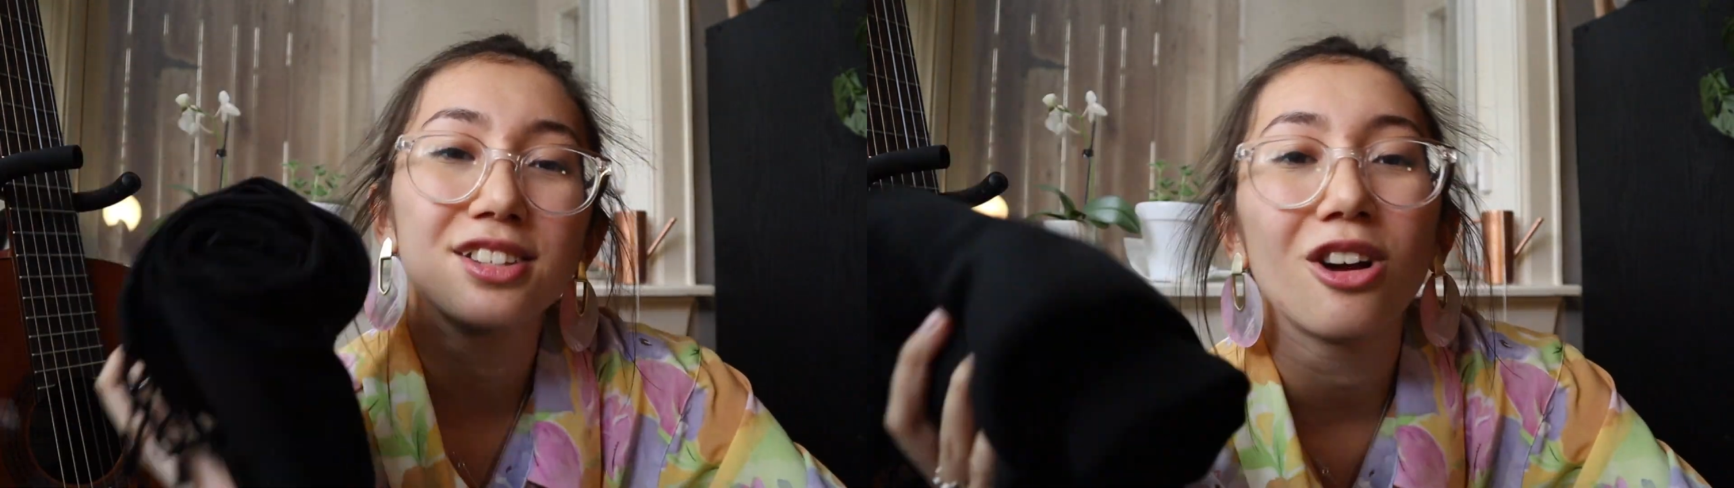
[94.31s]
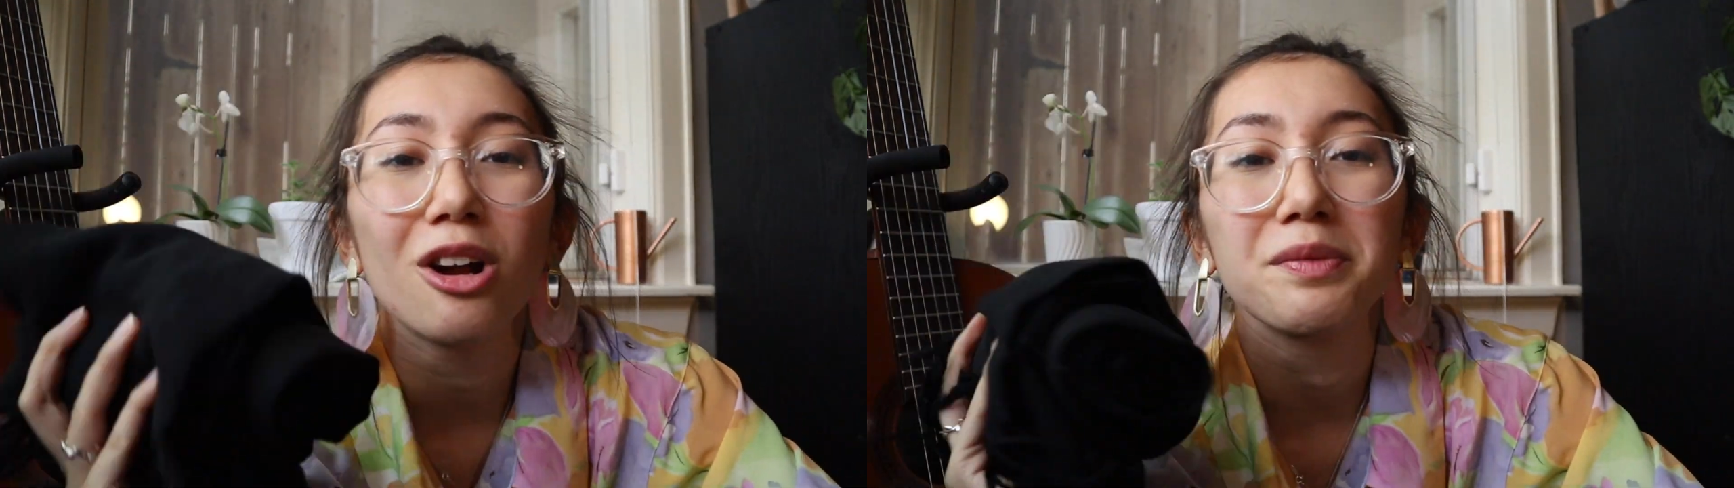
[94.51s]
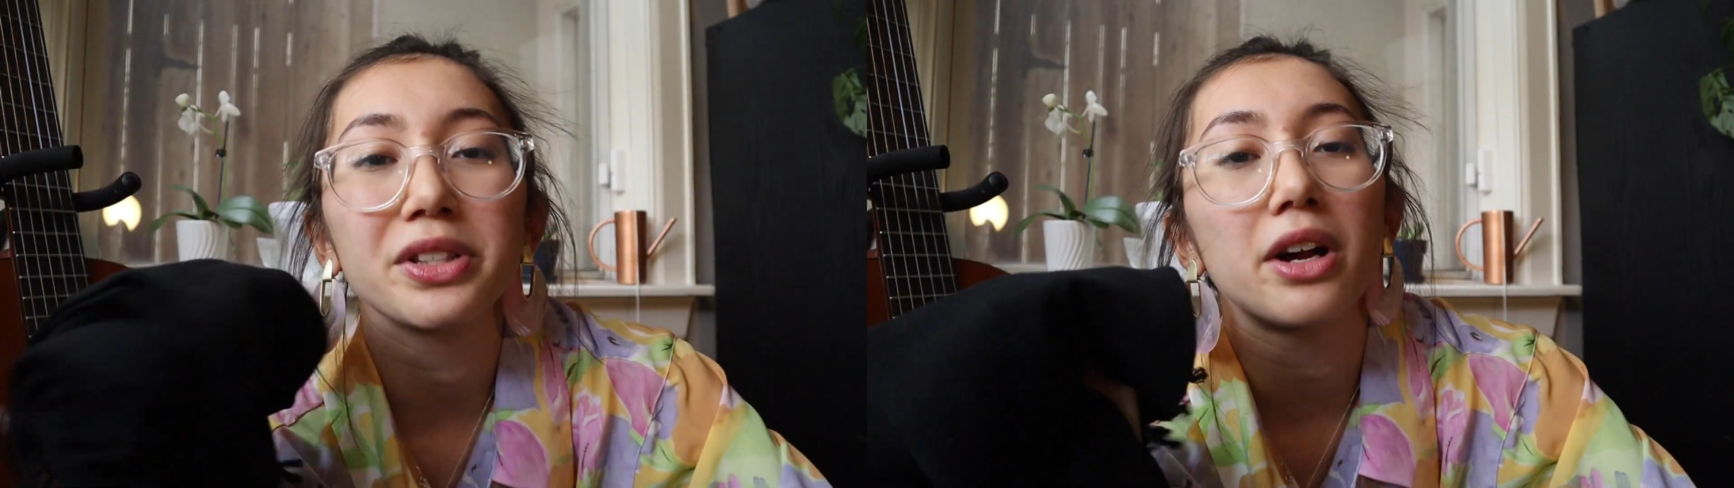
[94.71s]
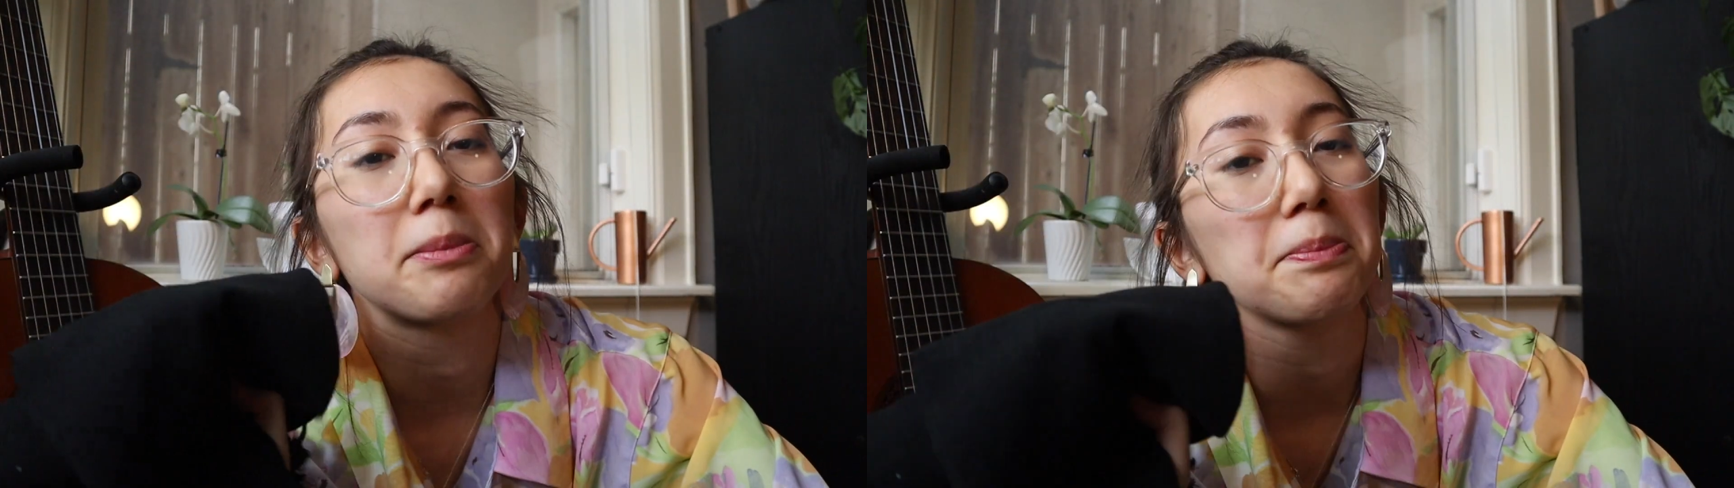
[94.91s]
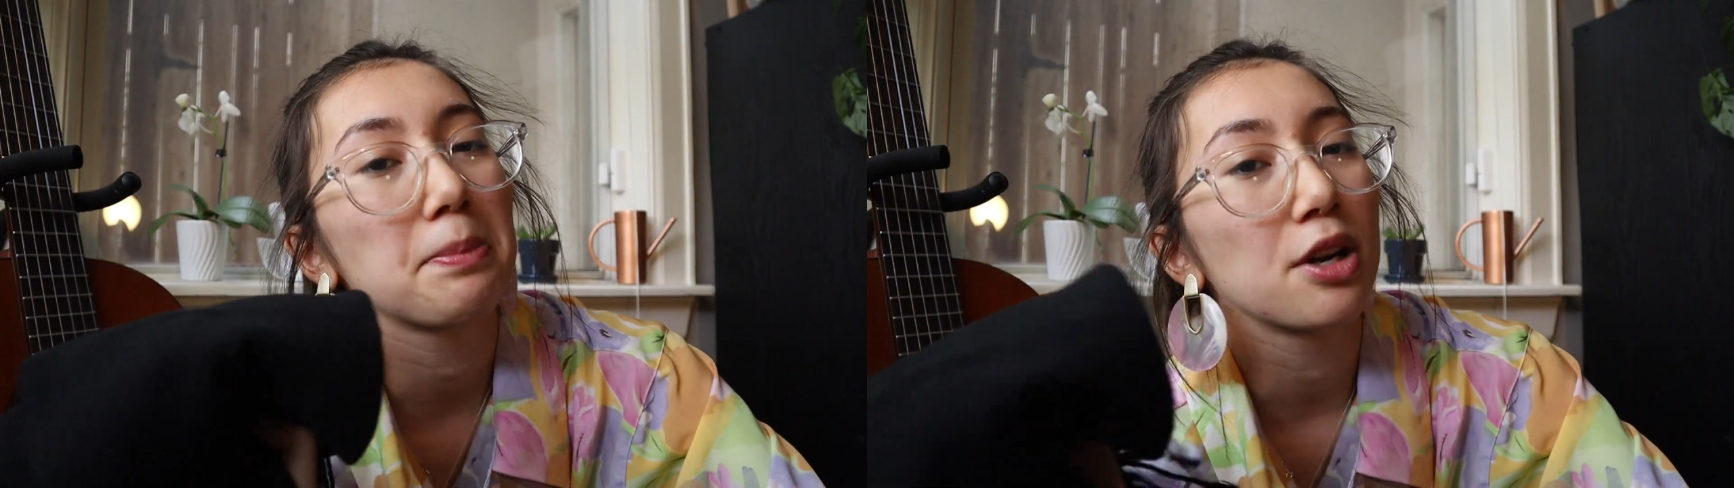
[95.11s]
scarves
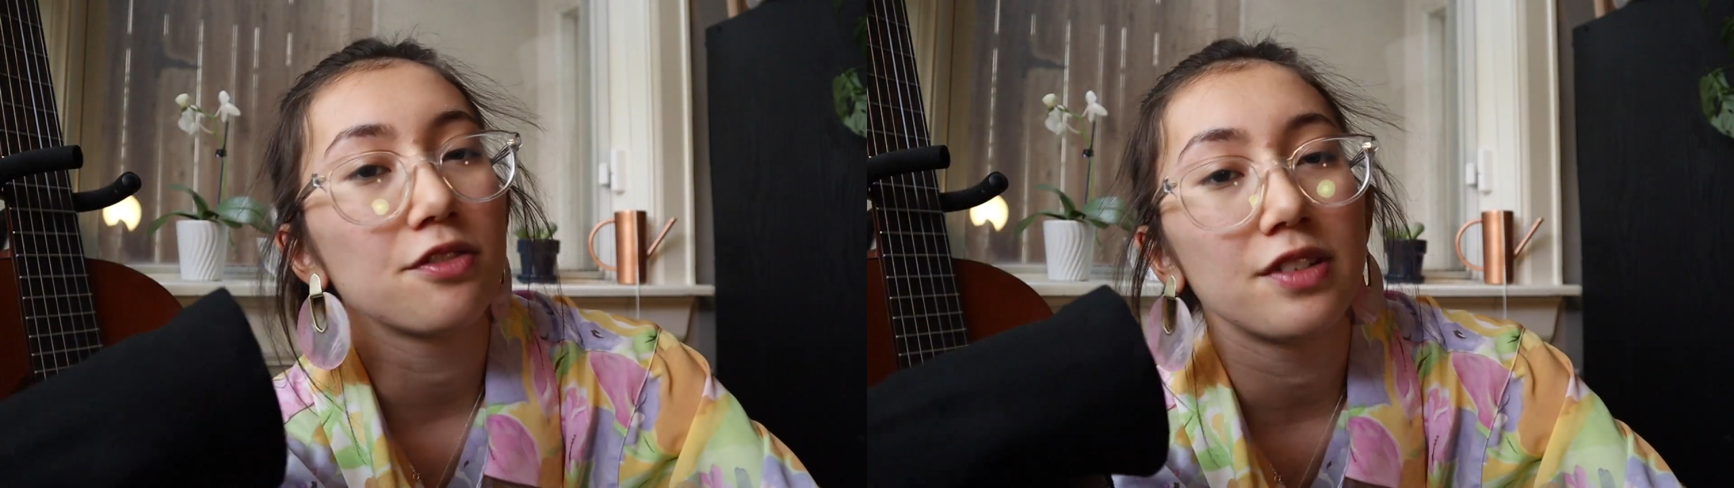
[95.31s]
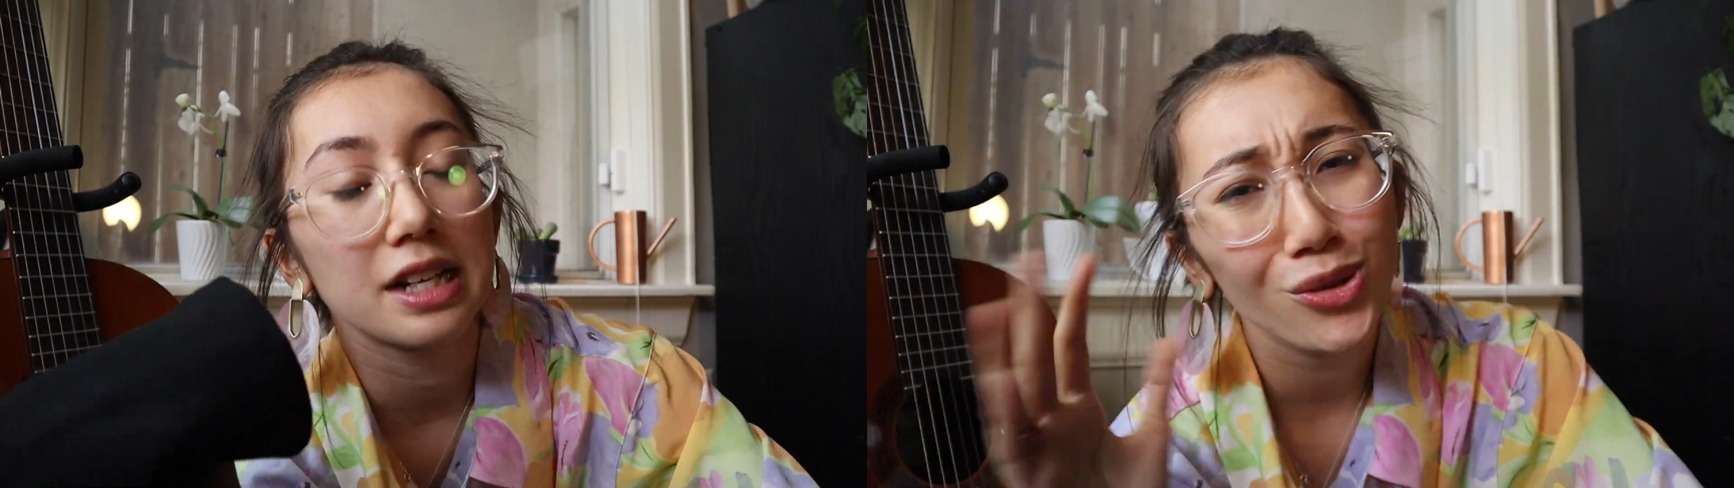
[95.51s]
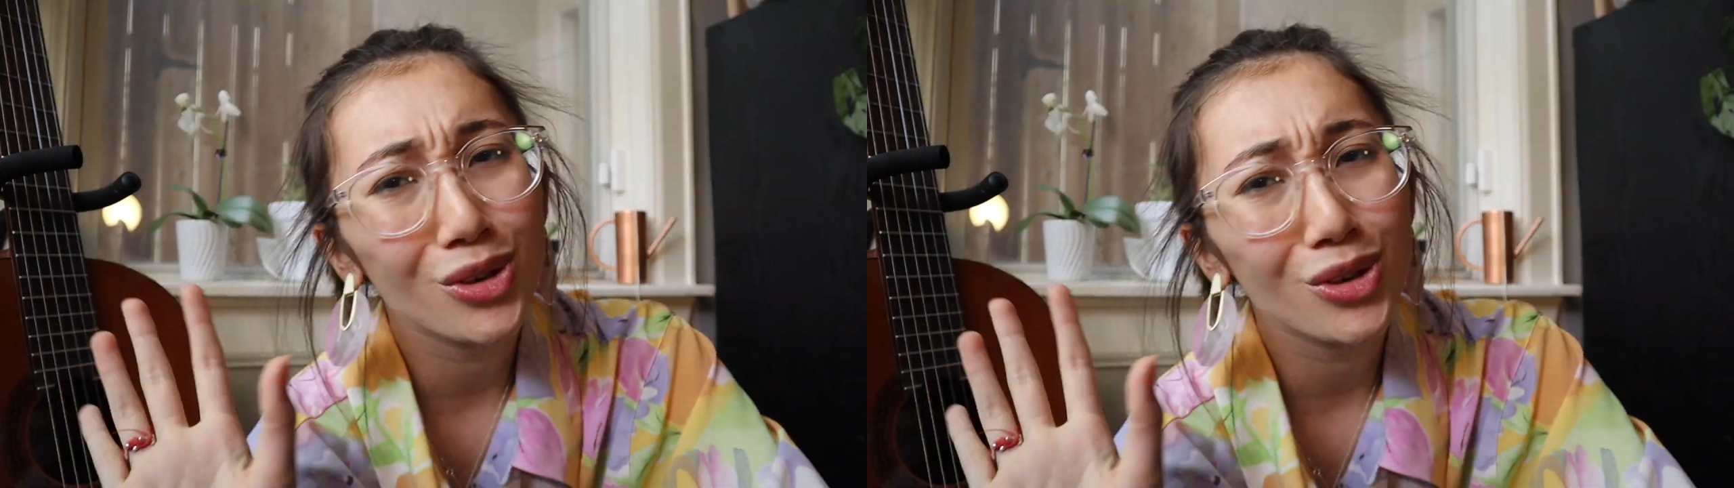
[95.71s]
are perfect.